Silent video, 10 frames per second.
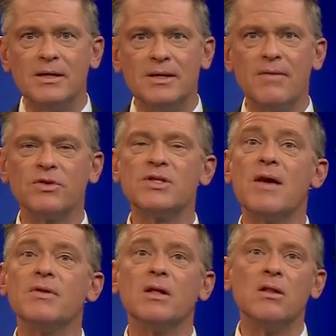Denver
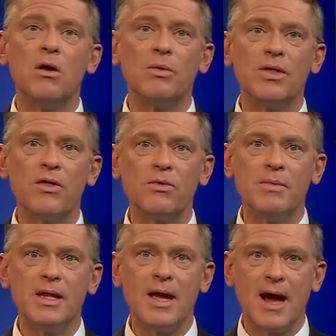7, along with other
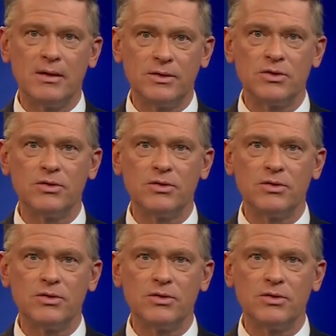media outlets,